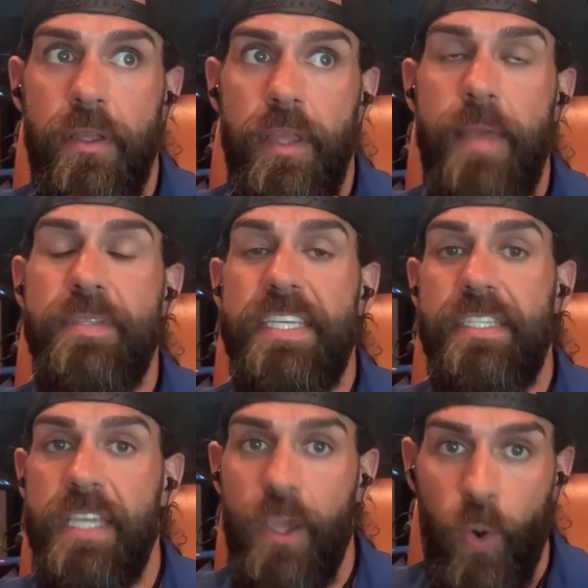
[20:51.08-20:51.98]

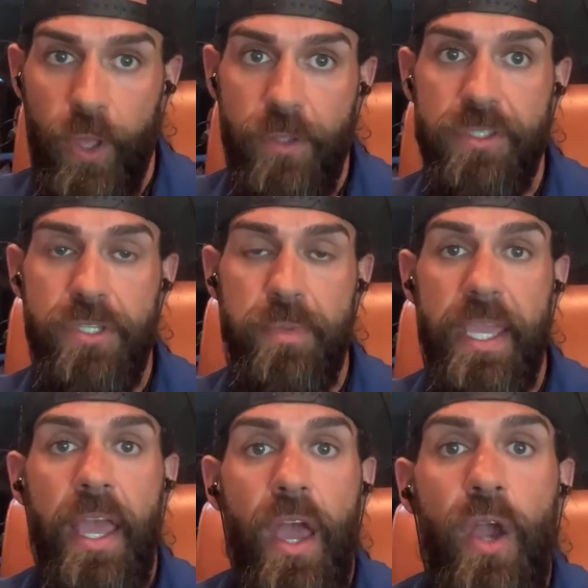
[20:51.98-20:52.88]
MCT oil,
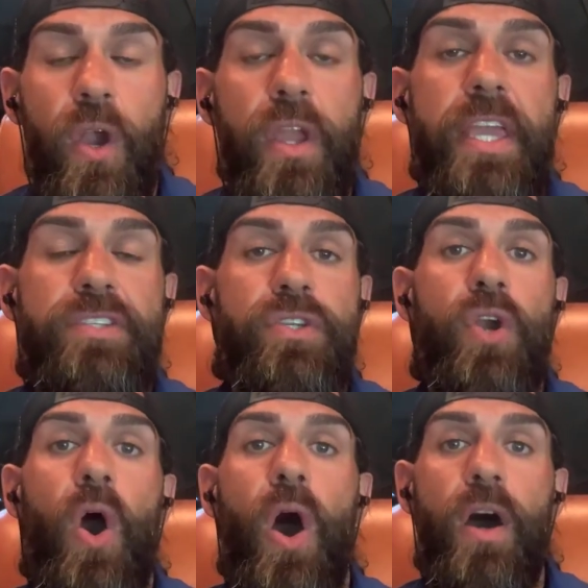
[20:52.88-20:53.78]
is
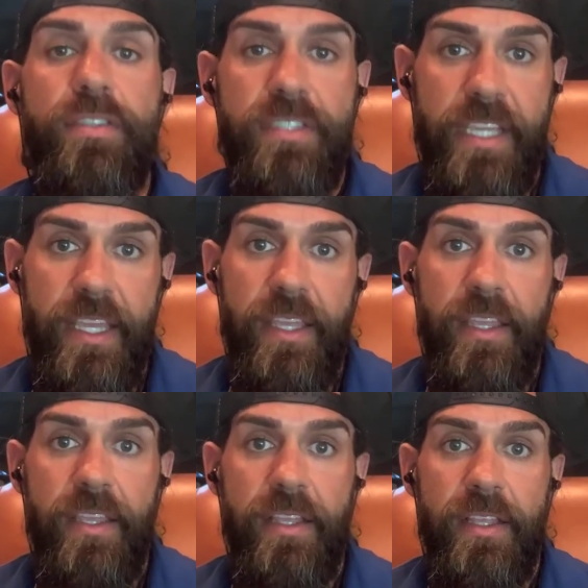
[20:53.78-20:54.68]

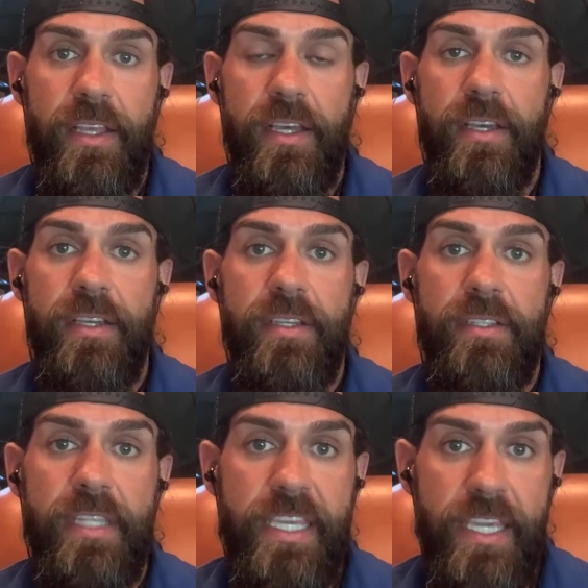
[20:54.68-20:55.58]
causing
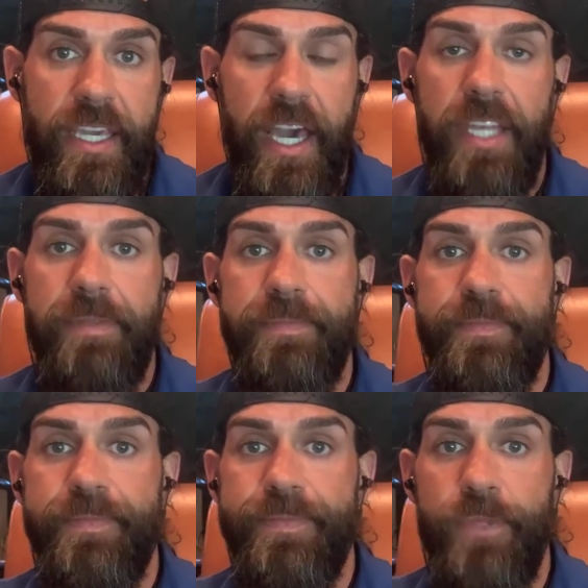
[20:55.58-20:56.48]
leaky gut.
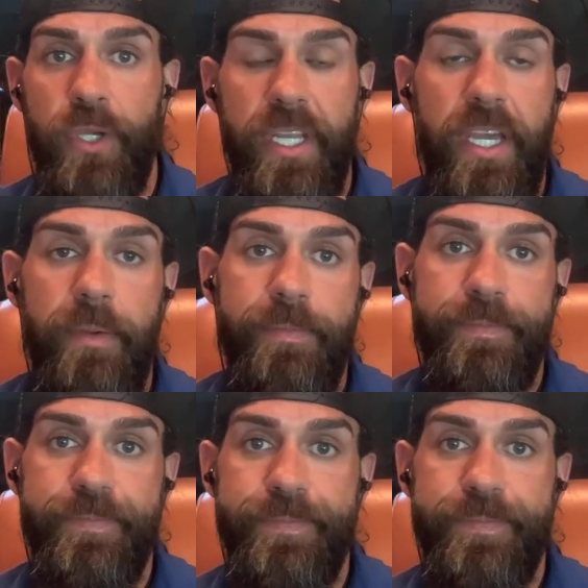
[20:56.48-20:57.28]
Look it up.